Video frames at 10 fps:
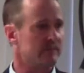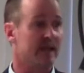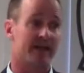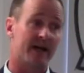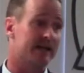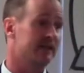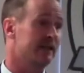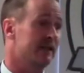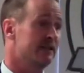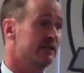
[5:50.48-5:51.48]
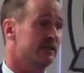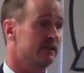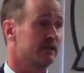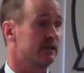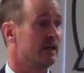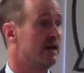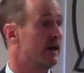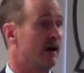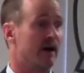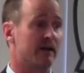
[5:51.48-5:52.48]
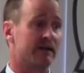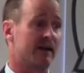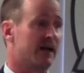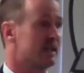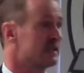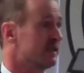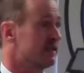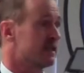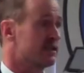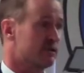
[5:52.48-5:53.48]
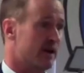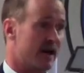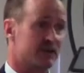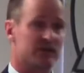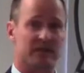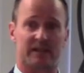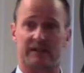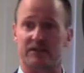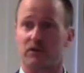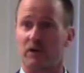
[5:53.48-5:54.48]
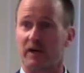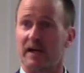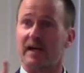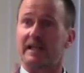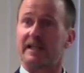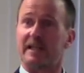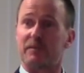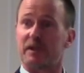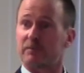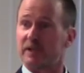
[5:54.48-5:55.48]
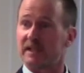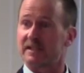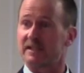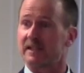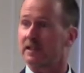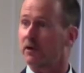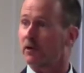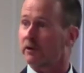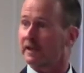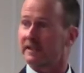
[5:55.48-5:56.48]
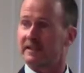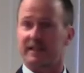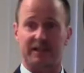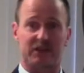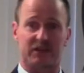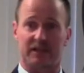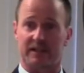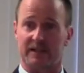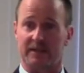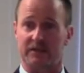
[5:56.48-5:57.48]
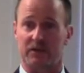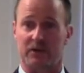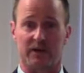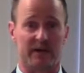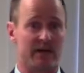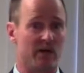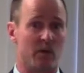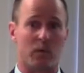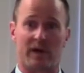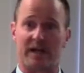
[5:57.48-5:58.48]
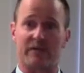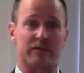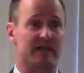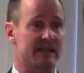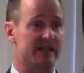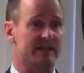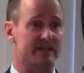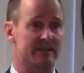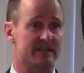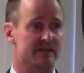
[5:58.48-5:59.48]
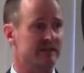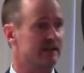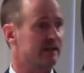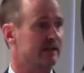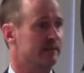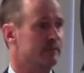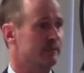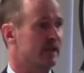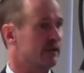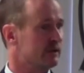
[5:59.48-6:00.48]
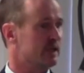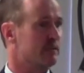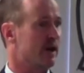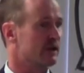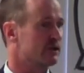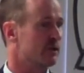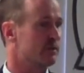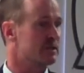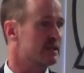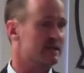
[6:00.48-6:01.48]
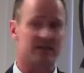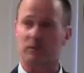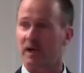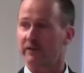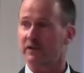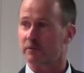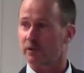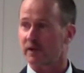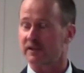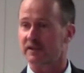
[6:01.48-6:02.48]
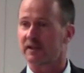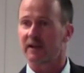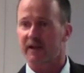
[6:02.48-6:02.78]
And that can lead to all kinds of distractions, or keeping busy, or addictions, or whatever it is. Deepak Chopra says in one of his books,